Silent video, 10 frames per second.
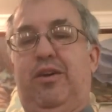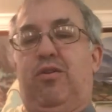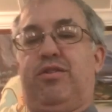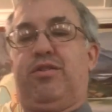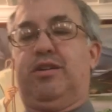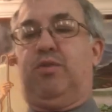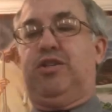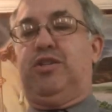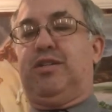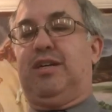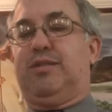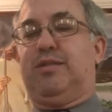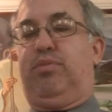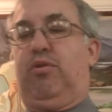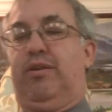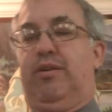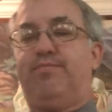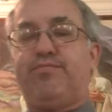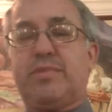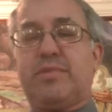earth, as we just explored.
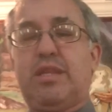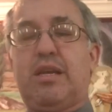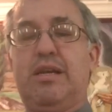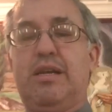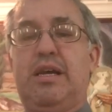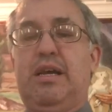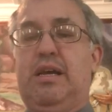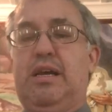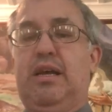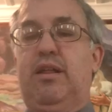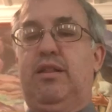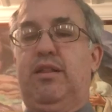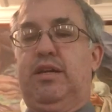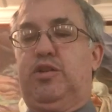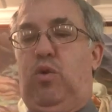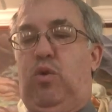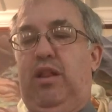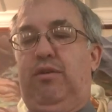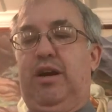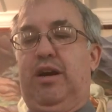This
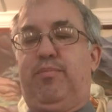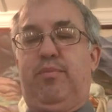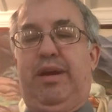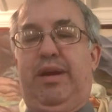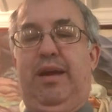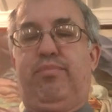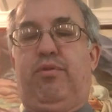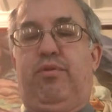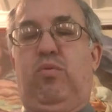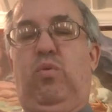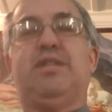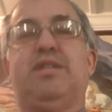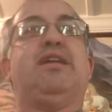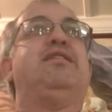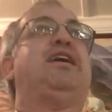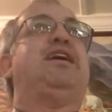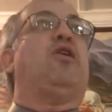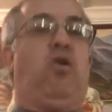swallowing up of people wasn't the